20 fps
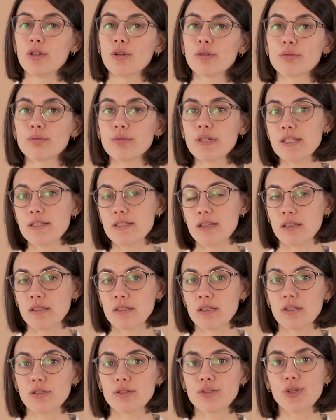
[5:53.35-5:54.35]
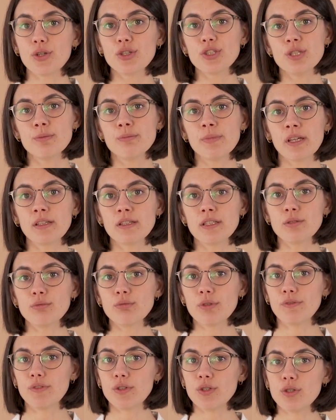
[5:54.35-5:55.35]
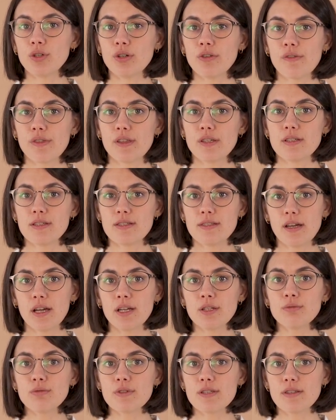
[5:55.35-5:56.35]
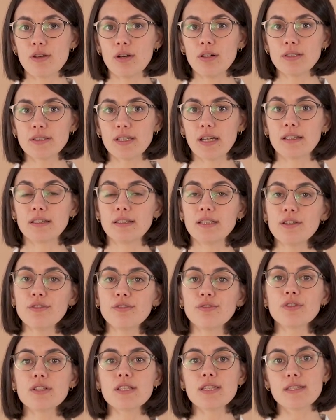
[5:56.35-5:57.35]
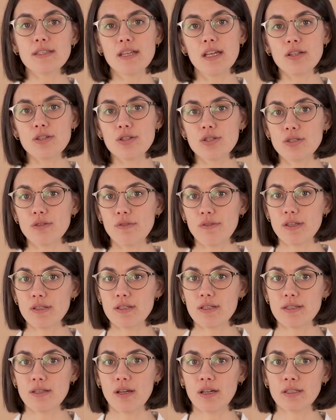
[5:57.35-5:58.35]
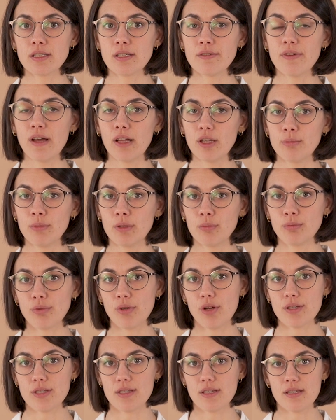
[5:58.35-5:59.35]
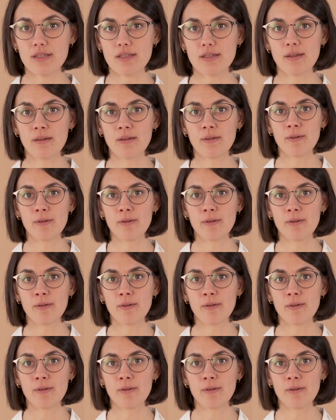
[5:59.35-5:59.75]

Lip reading: written, documented review of the design result at different stages of the design development process.